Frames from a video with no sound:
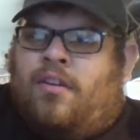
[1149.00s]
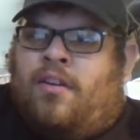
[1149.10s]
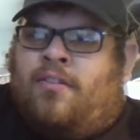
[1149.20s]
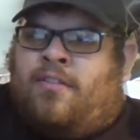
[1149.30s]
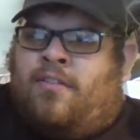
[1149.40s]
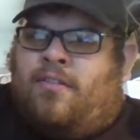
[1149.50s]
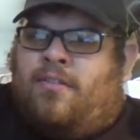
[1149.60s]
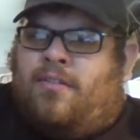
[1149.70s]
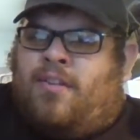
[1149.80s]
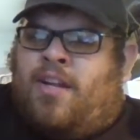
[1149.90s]
kids can
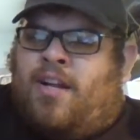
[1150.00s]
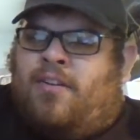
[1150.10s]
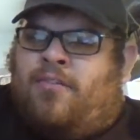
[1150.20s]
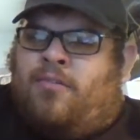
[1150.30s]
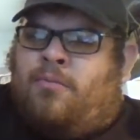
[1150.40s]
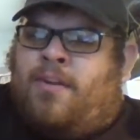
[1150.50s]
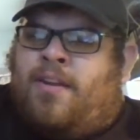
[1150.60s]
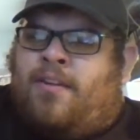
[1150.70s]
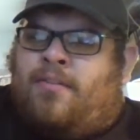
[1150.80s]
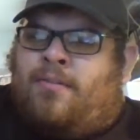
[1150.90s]
get on their Zoom
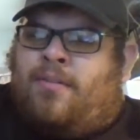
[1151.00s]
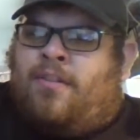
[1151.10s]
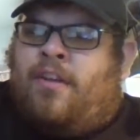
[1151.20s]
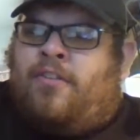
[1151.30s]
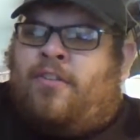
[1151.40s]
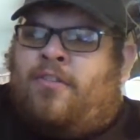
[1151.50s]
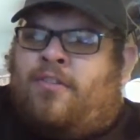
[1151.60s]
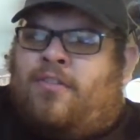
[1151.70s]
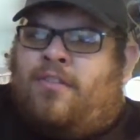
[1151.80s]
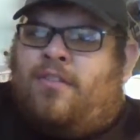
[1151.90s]
meetings with the
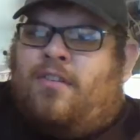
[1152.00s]
teachers.